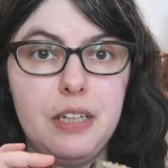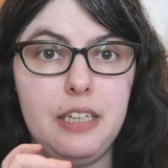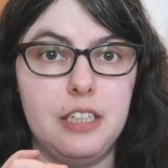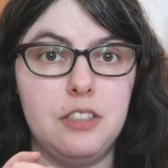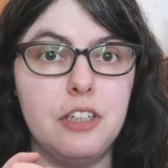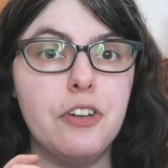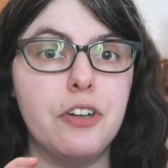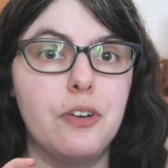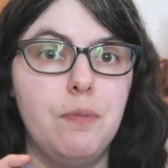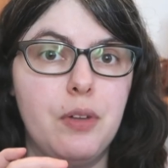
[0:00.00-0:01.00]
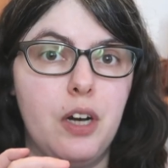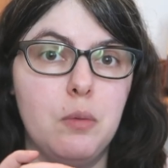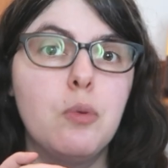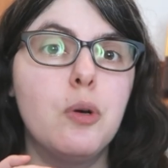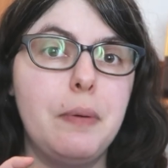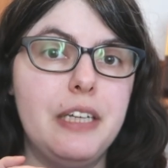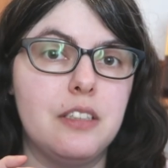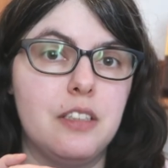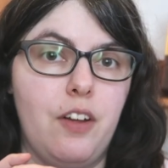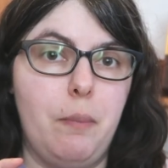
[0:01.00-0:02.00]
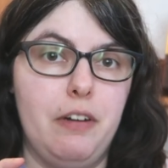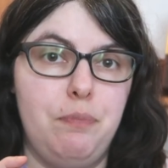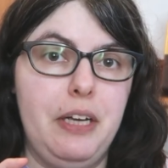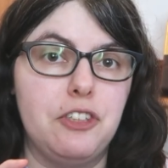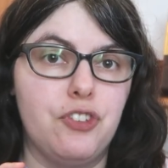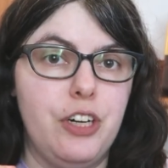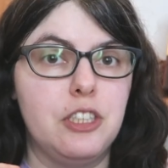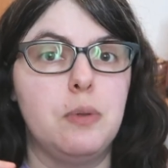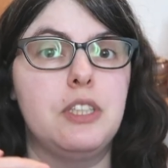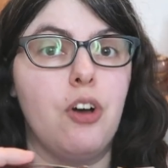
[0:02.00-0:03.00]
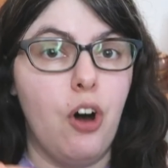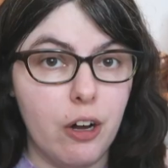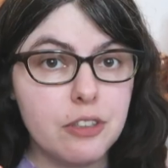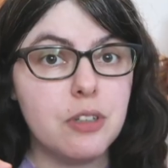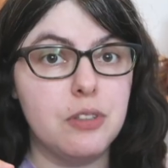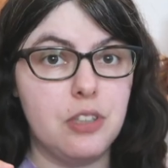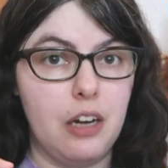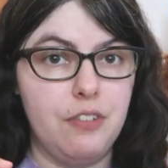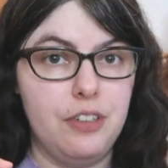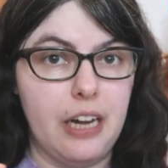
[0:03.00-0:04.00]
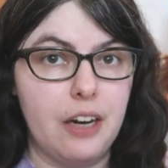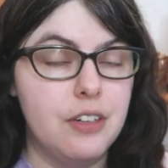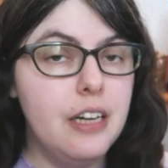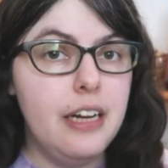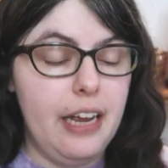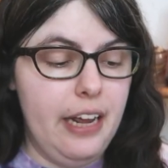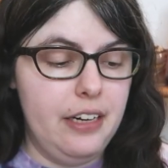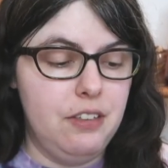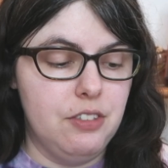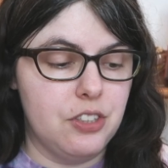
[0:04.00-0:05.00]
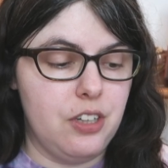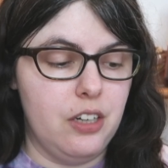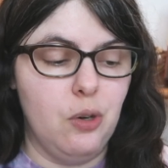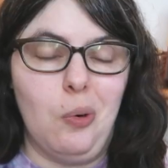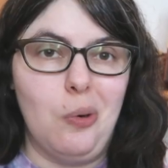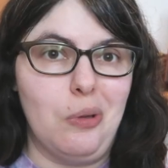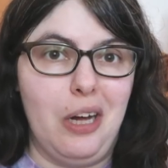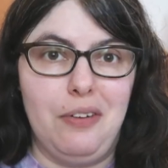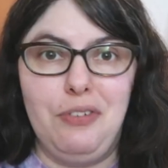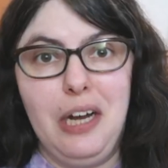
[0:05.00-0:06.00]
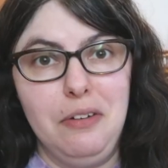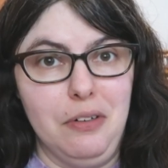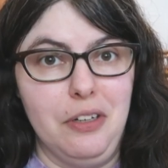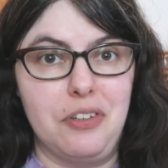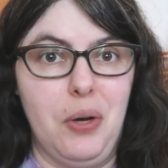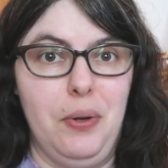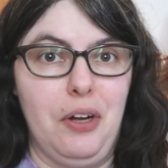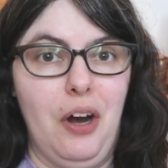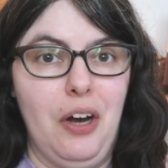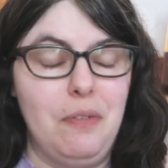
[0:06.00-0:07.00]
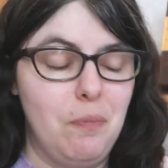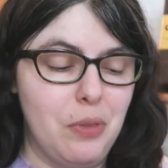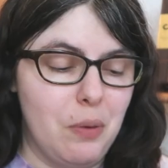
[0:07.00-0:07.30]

and the exterior are more pieces of puff pastry and so it's also softened out and you've just got a whole lot of tenderness going on.